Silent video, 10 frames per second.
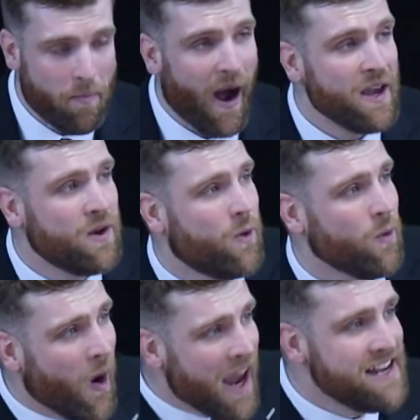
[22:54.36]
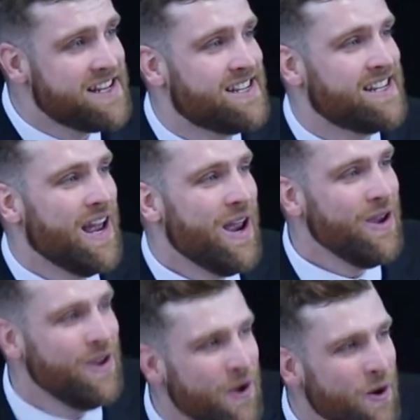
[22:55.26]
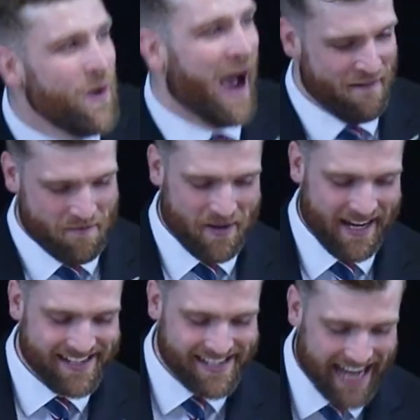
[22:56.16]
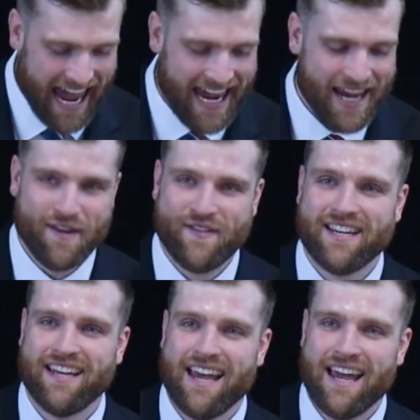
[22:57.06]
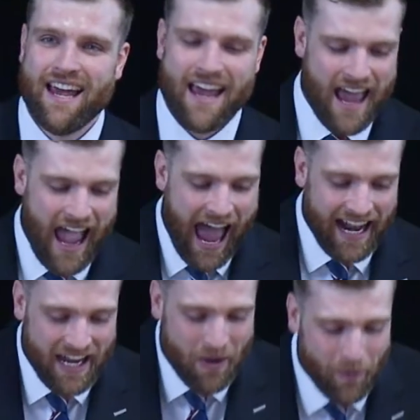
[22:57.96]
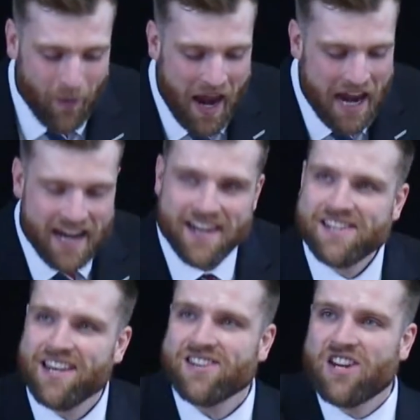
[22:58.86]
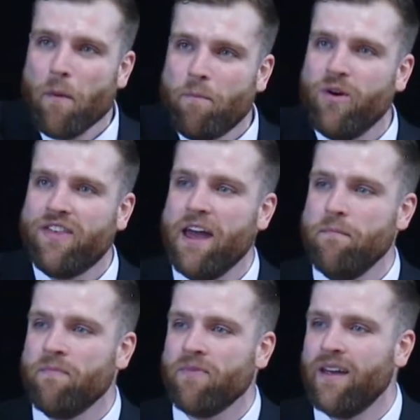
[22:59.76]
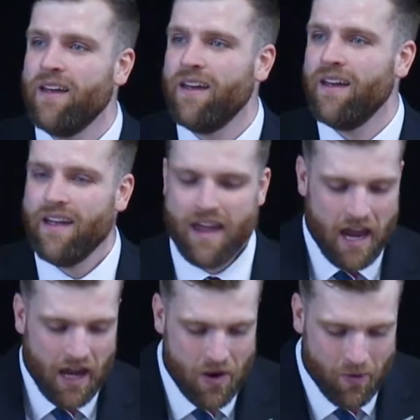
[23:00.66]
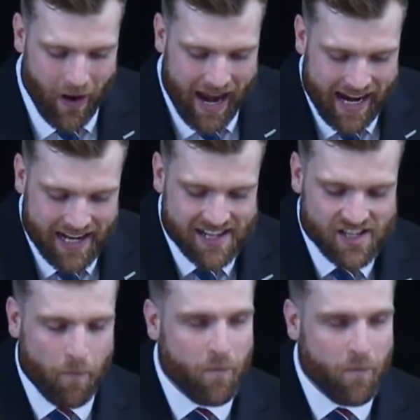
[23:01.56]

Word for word: By grace, you have been saved. And He raised us up with Him. He raised us